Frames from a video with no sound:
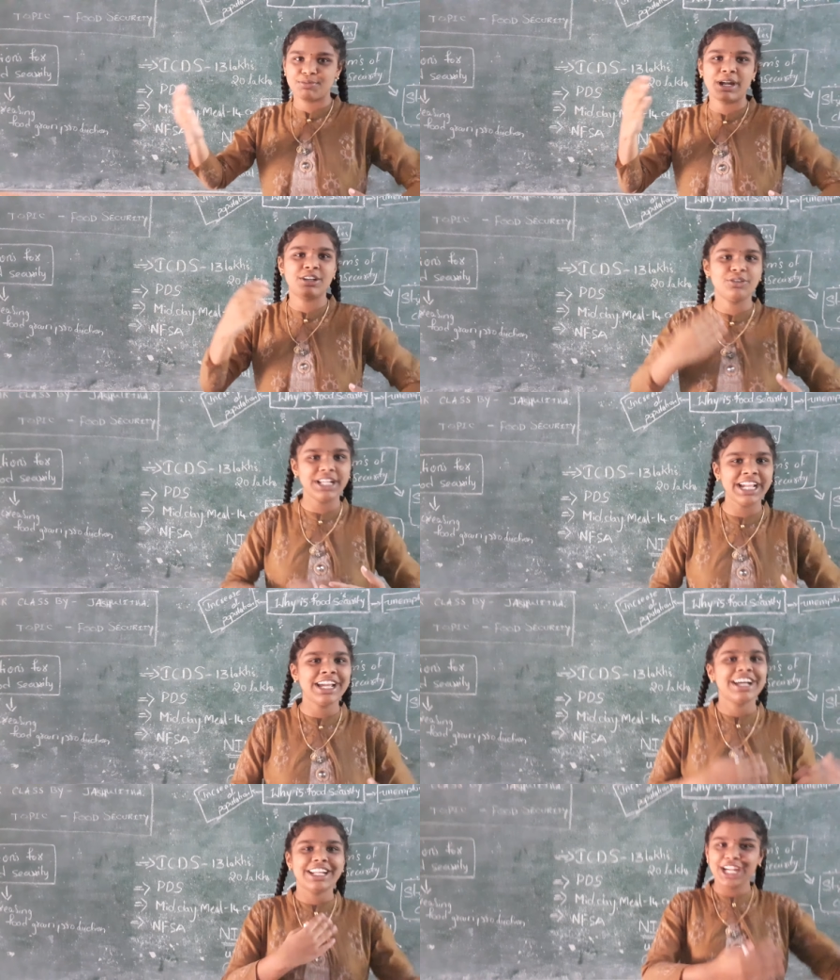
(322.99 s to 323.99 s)
But today
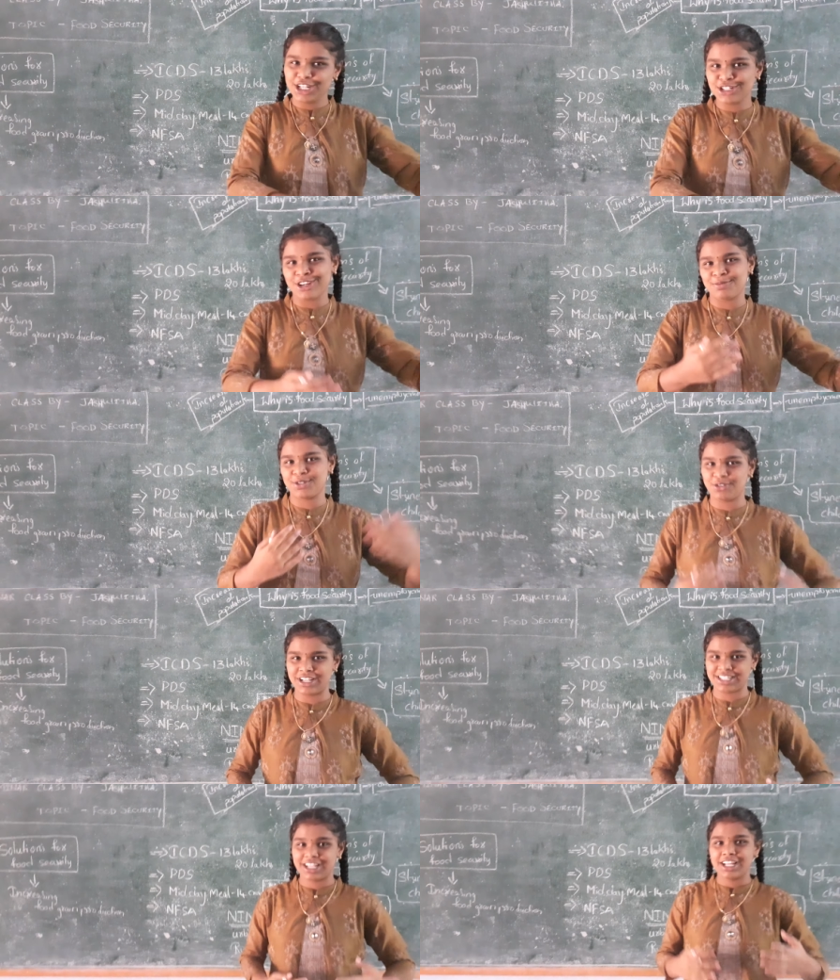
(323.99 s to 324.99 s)
ration shops to us
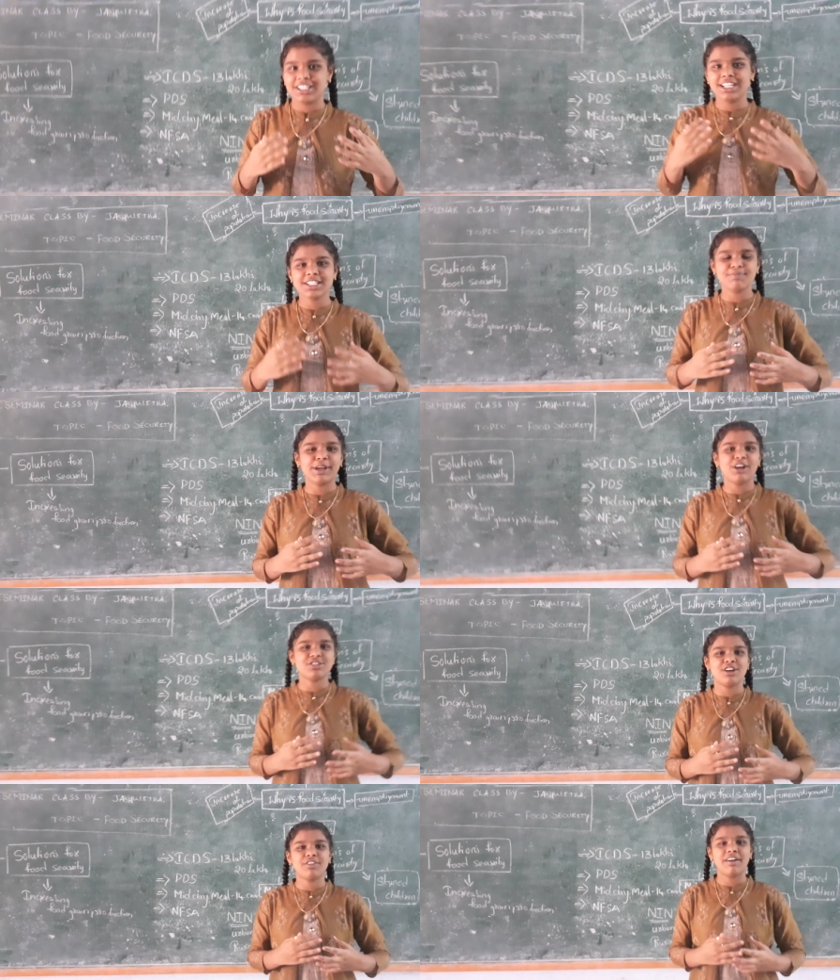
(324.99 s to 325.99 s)
just because
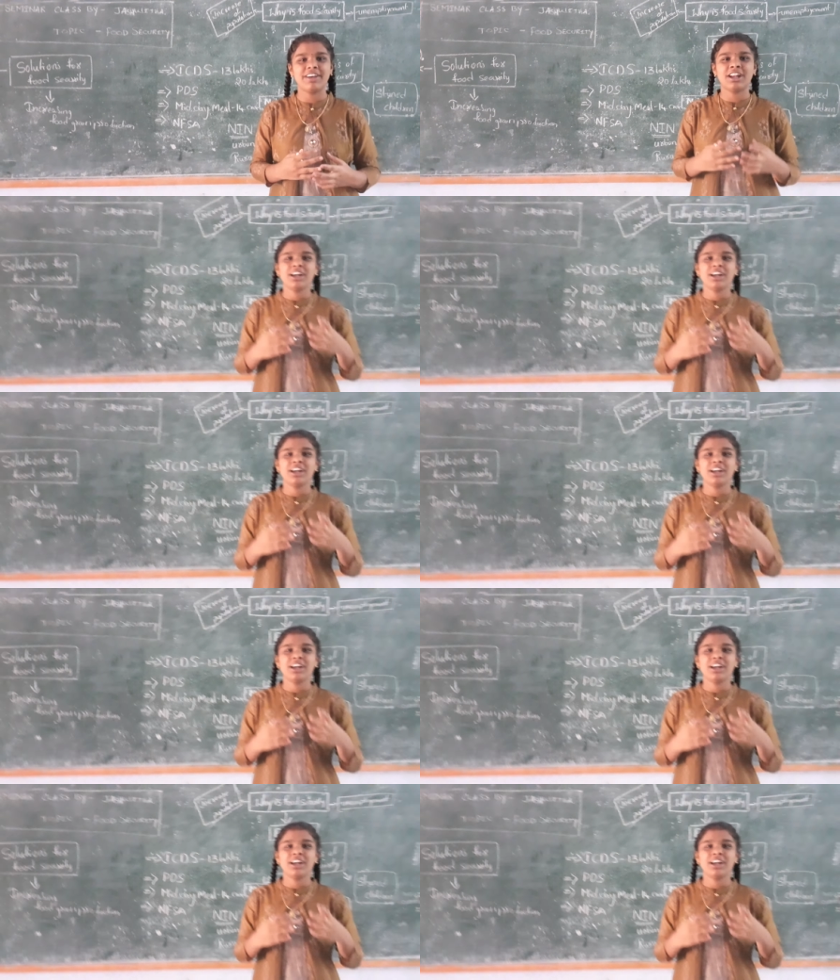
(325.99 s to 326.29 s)
of our